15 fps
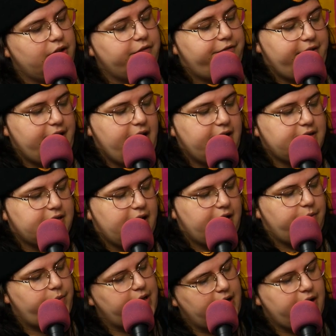Her fiance,
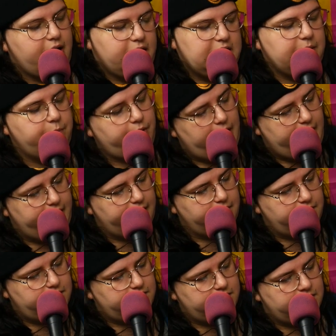we can call him Brian,
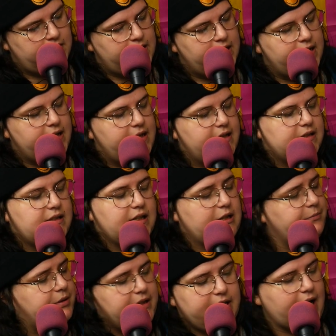is the
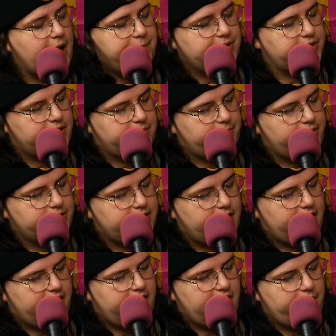complete opposite
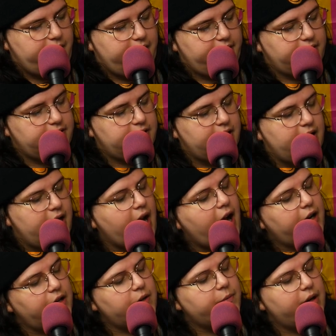personality wise.
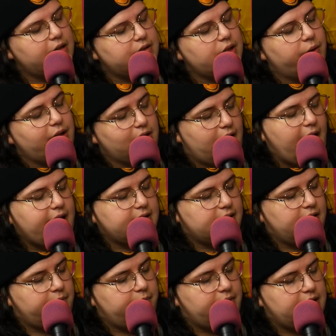I know why Zoe likes him.